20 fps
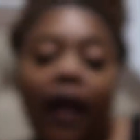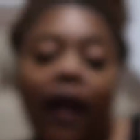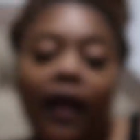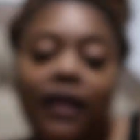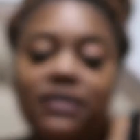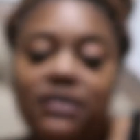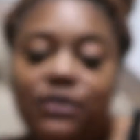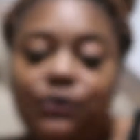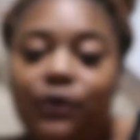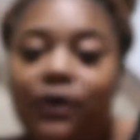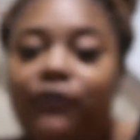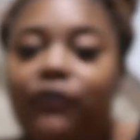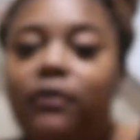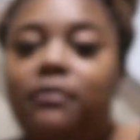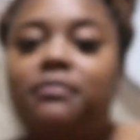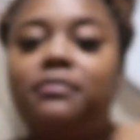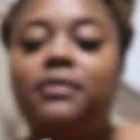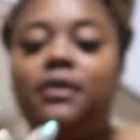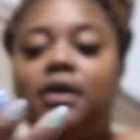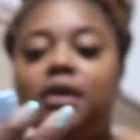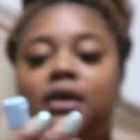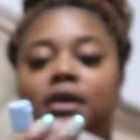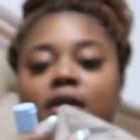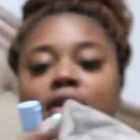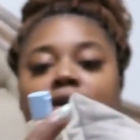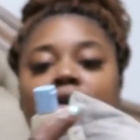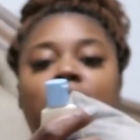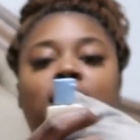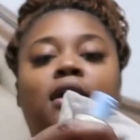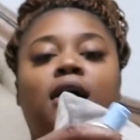I got two of them.
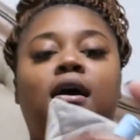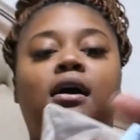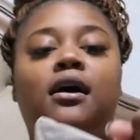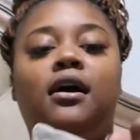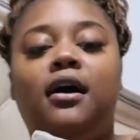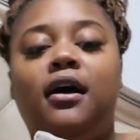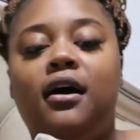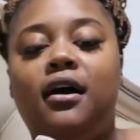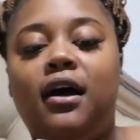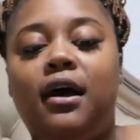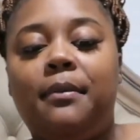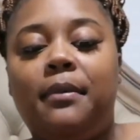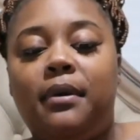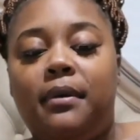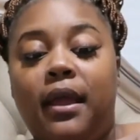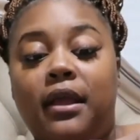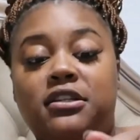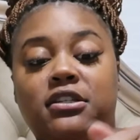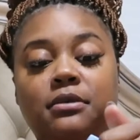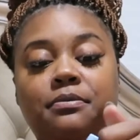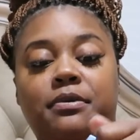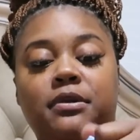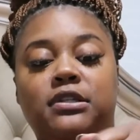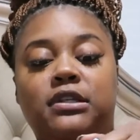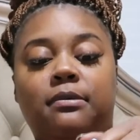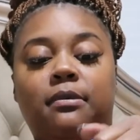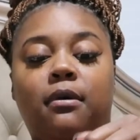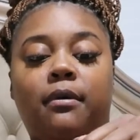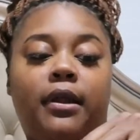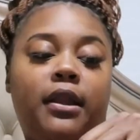I'm gonna actually put
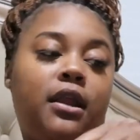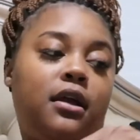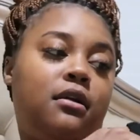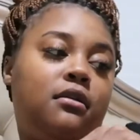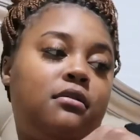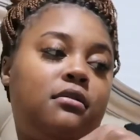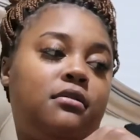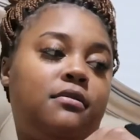some on right now.